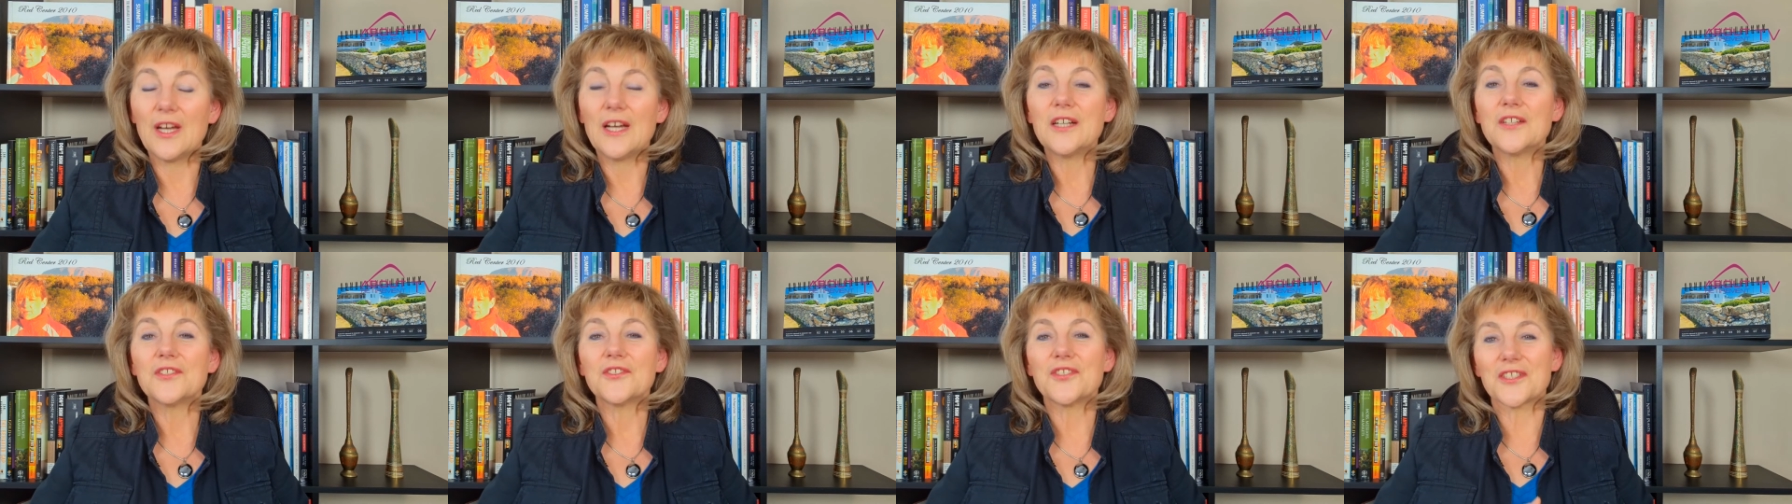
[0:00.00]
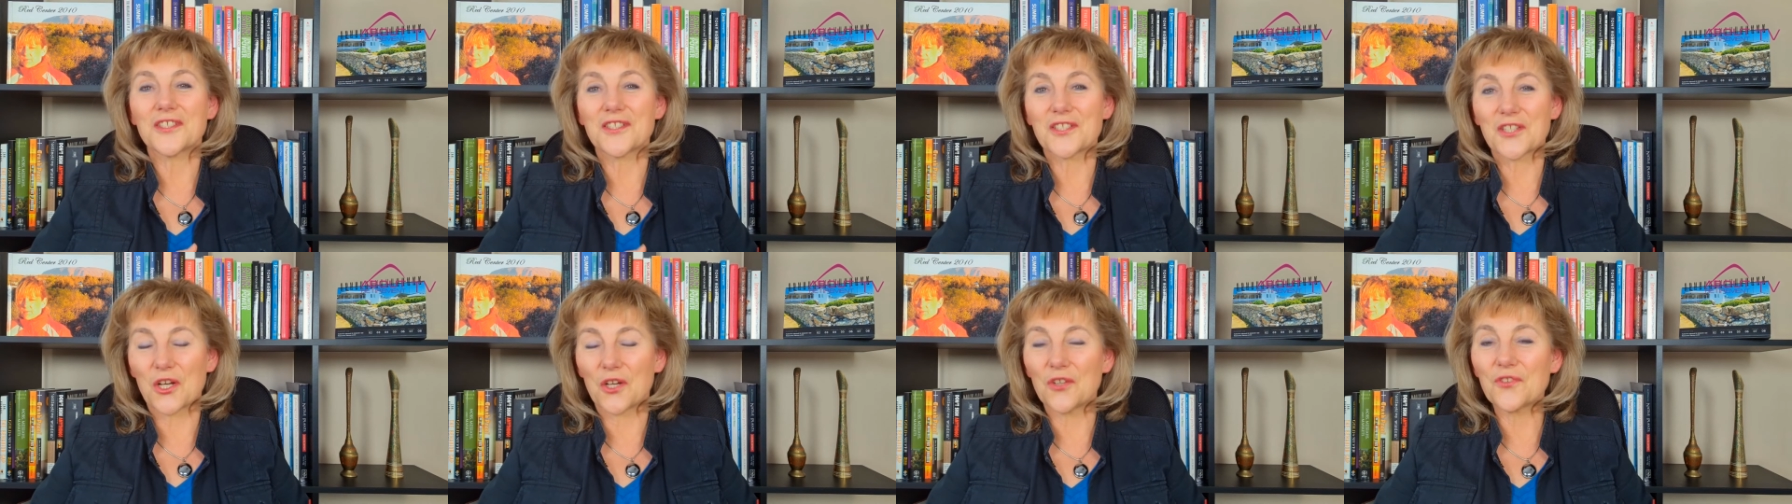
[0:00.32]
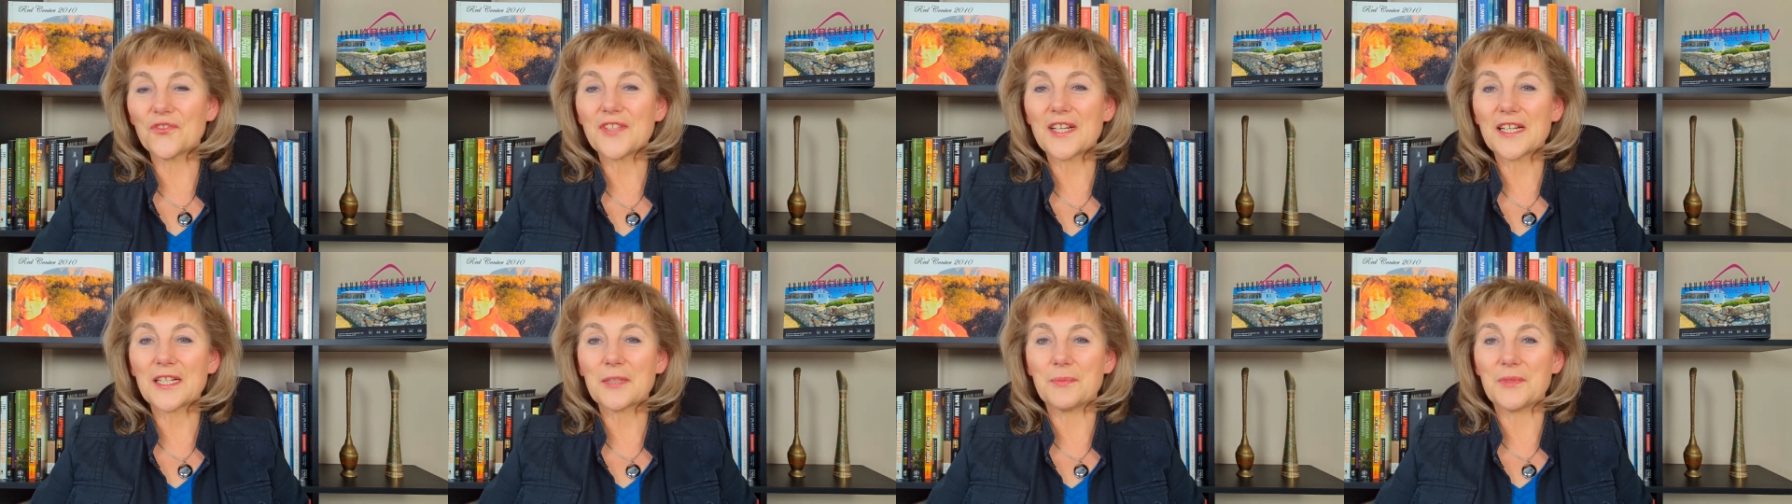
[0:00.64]
just
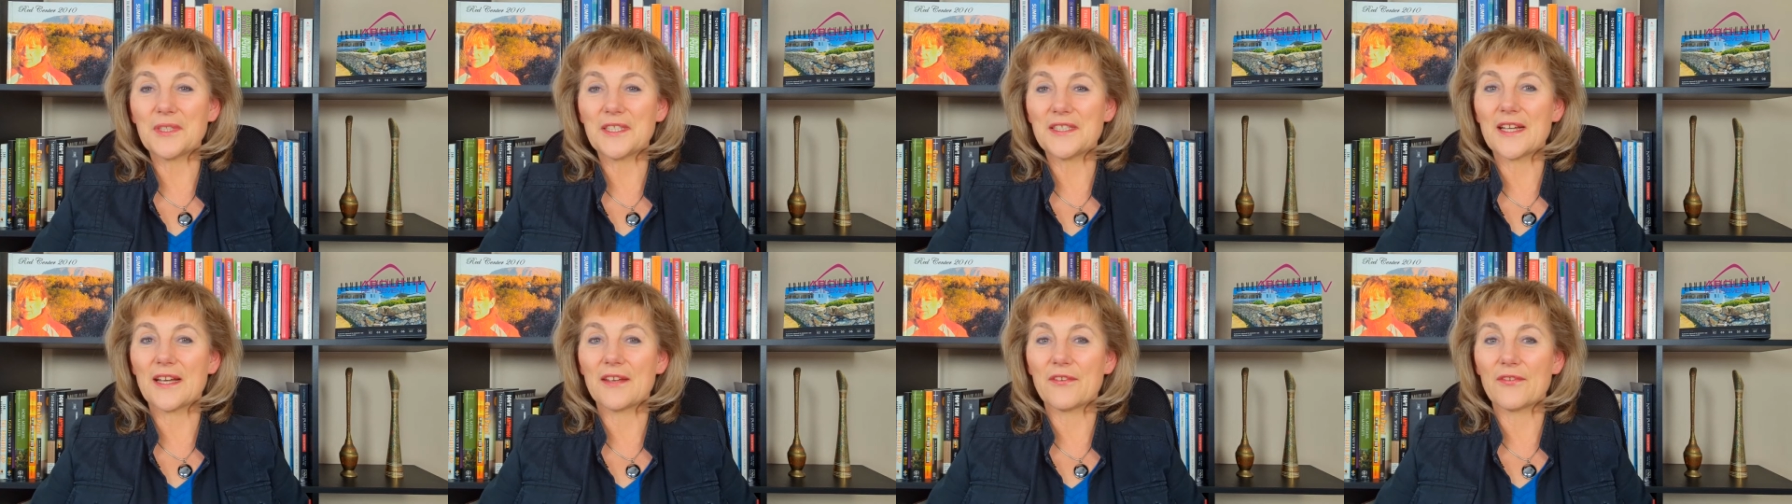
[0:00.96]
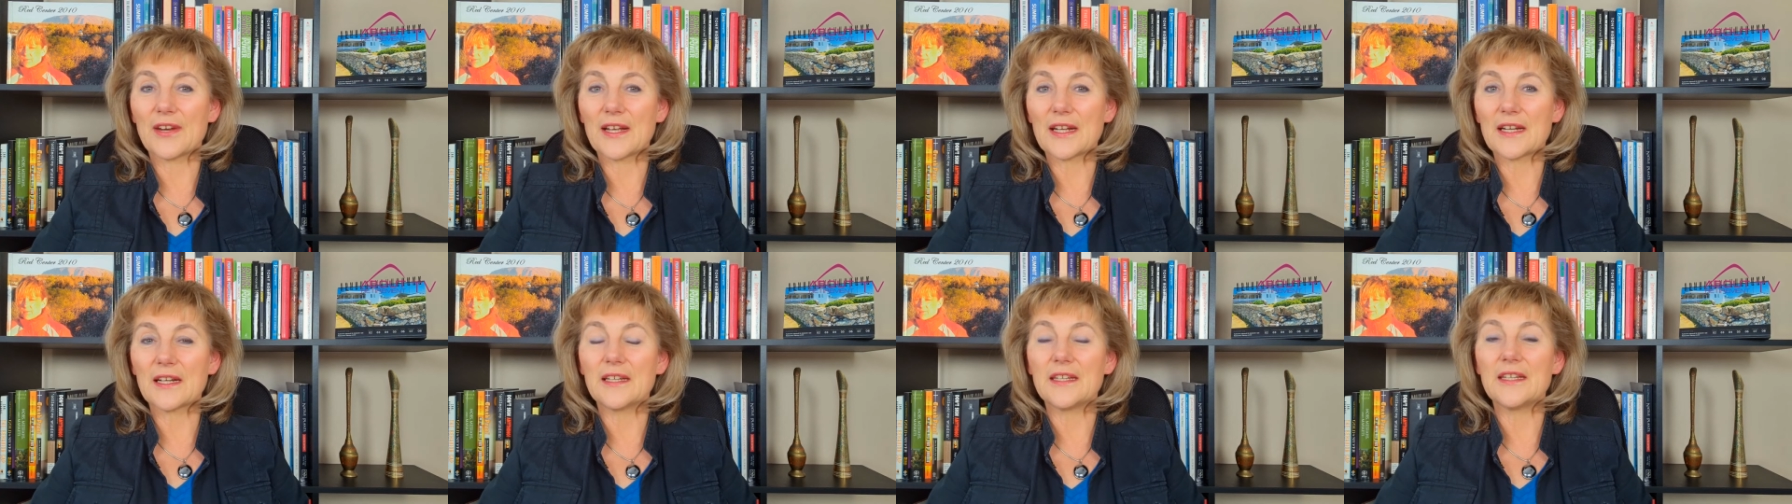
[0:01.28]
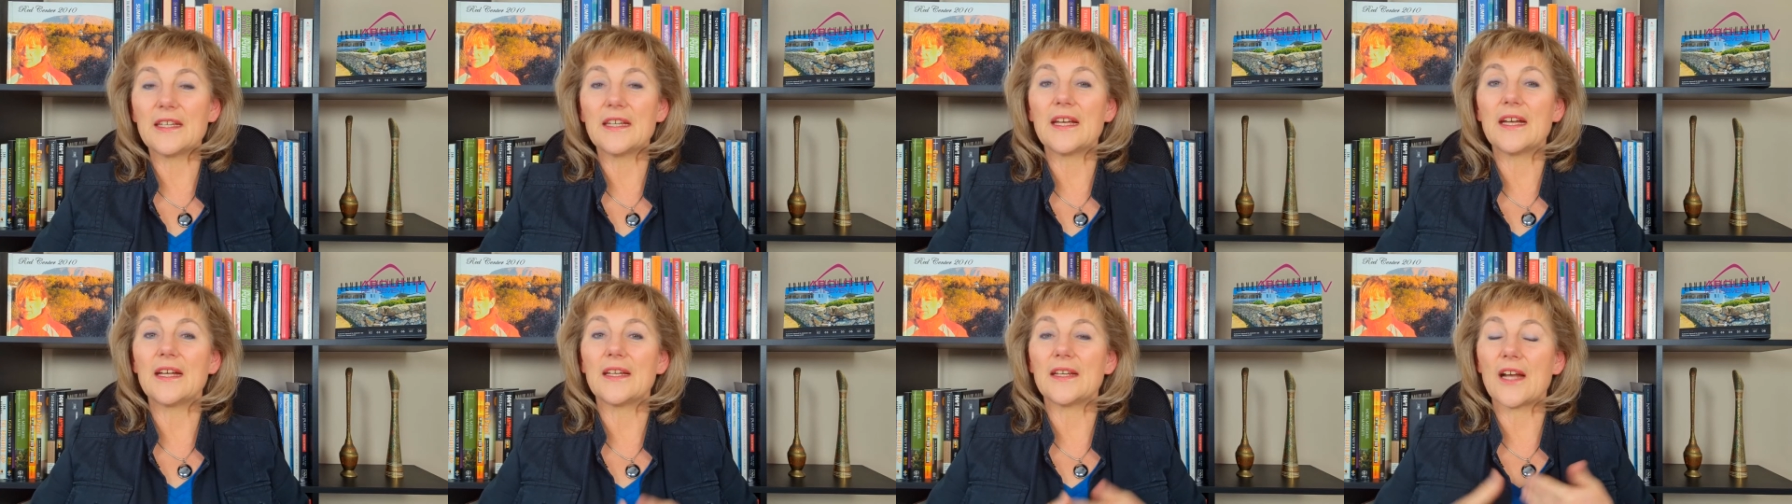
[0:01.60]
contact me
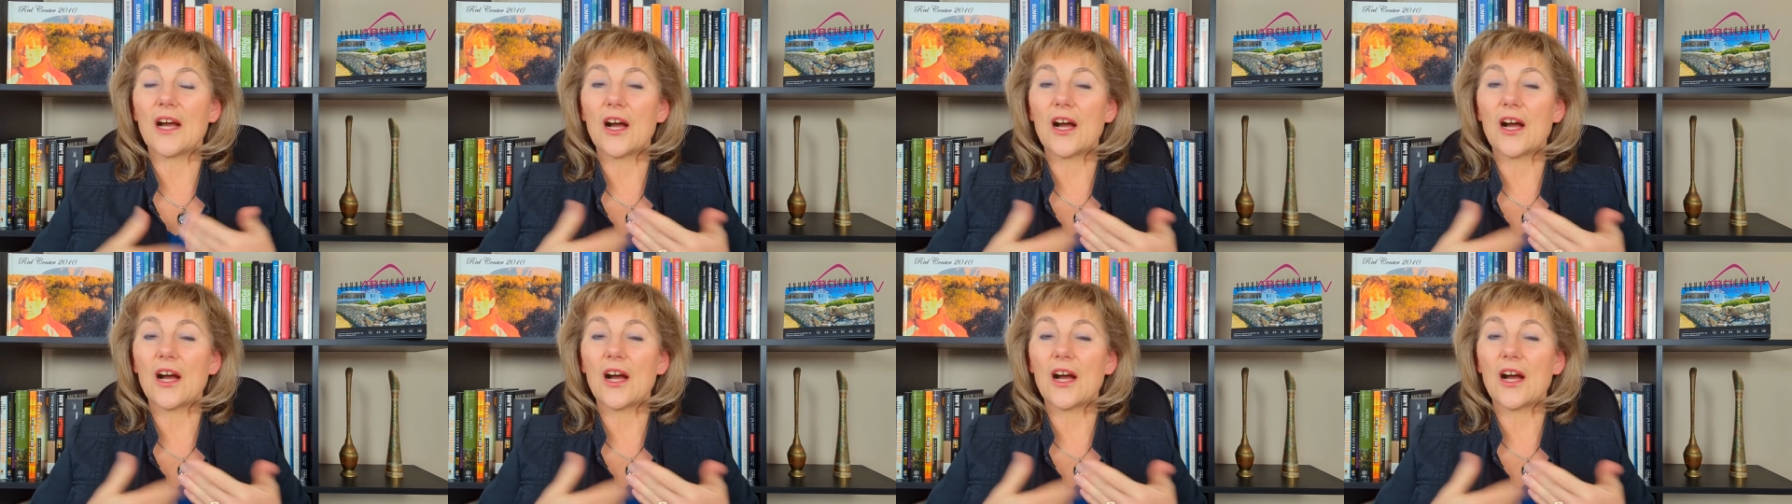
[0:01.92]
directly and